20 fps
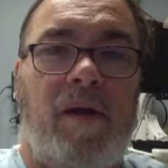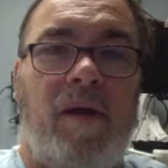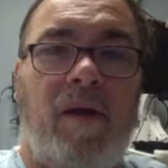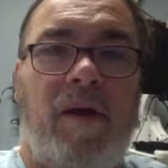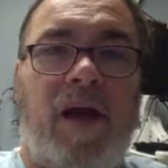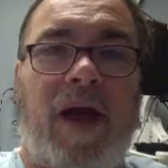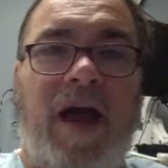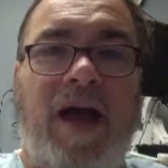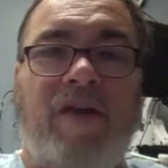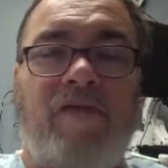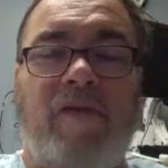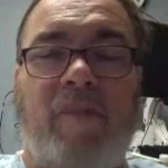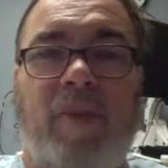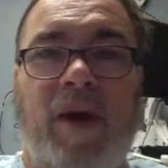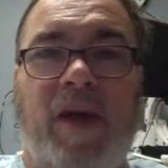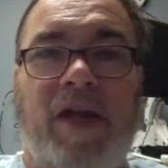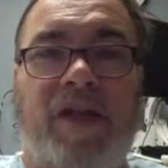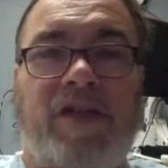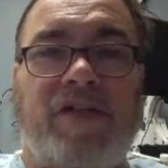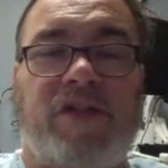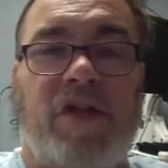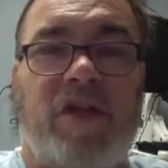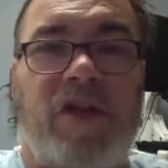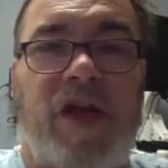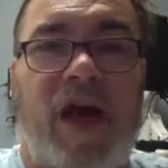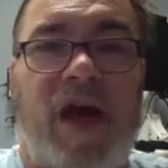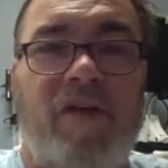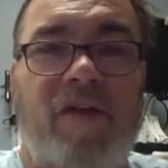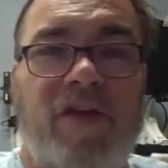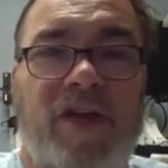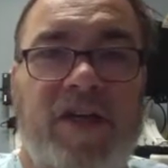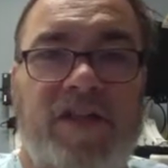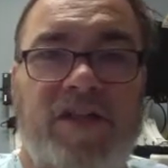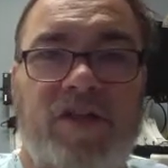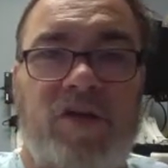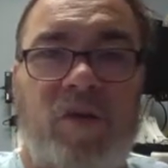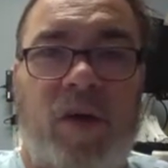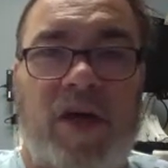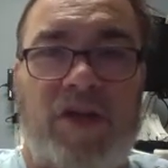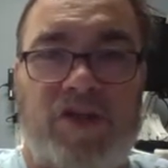Hi everybody. So the obvious
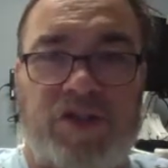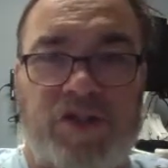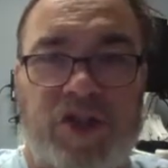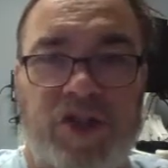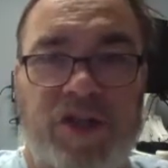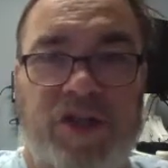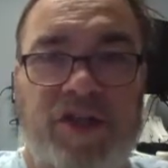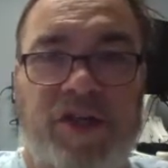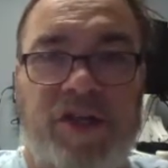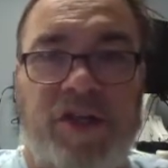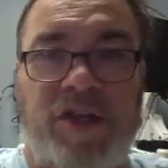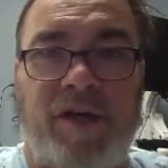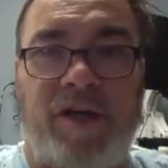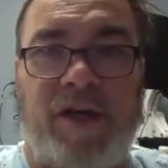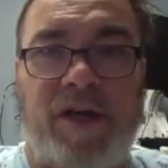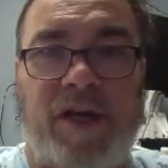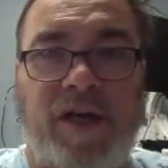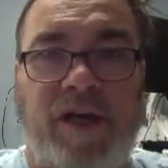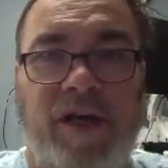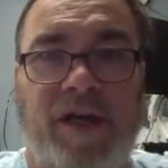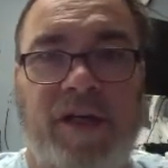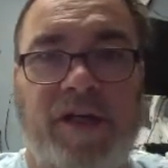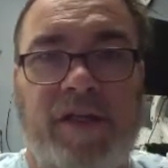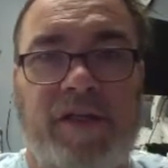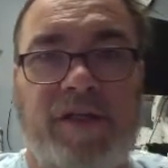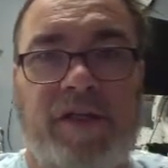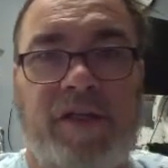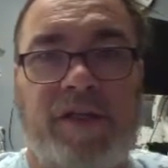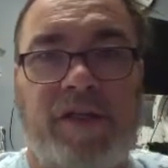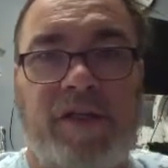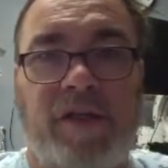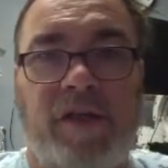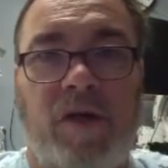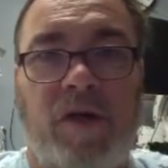question is,